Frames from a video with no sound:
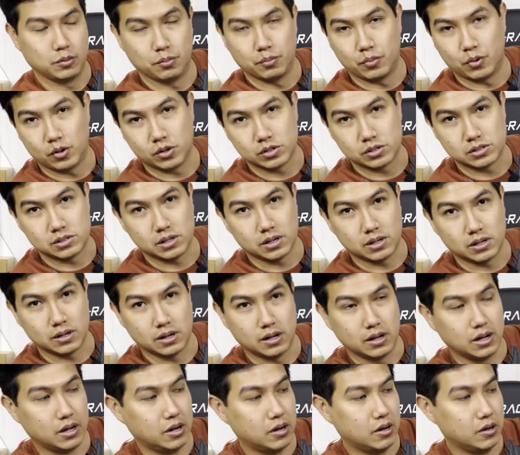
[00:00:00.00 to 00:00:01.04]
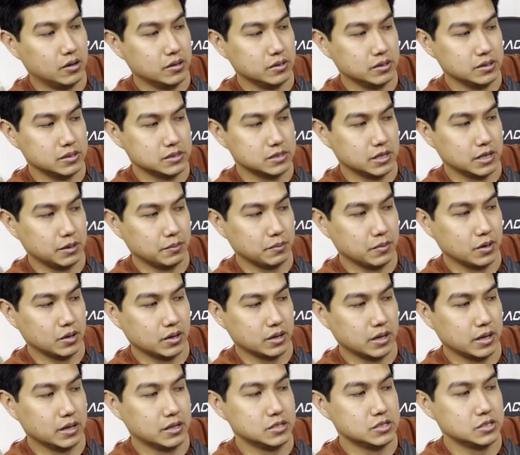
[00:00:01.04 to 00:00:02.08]
ports are now on the same
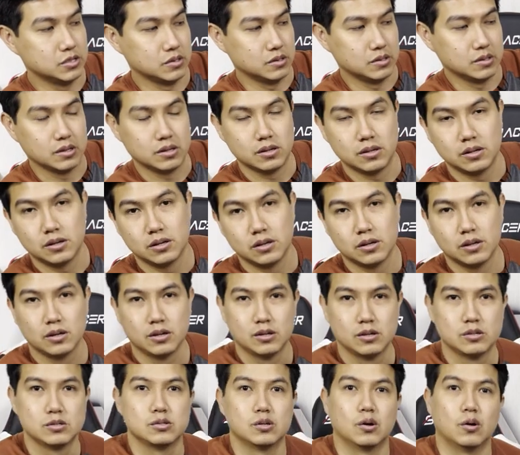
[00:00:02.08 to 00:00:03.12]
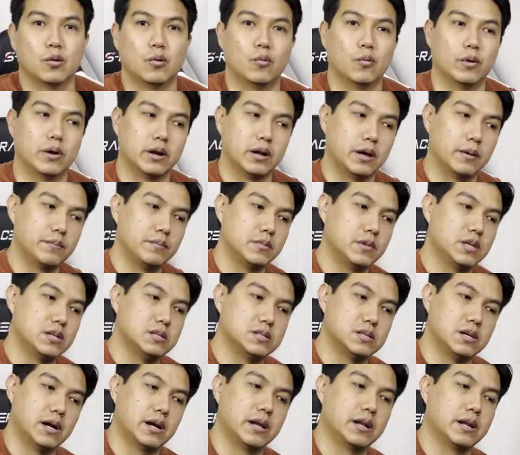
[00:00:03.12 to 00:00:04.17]
location. So when I'm
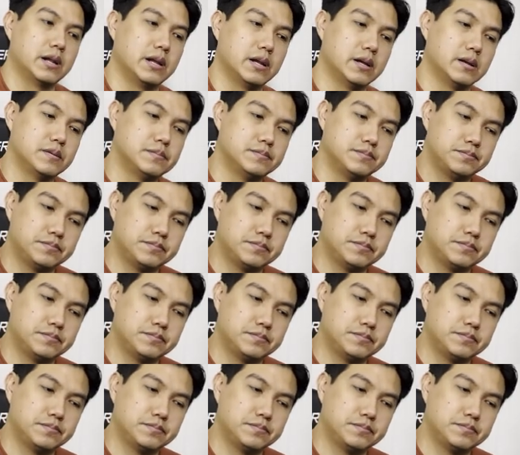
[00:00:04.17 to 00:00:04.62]
designing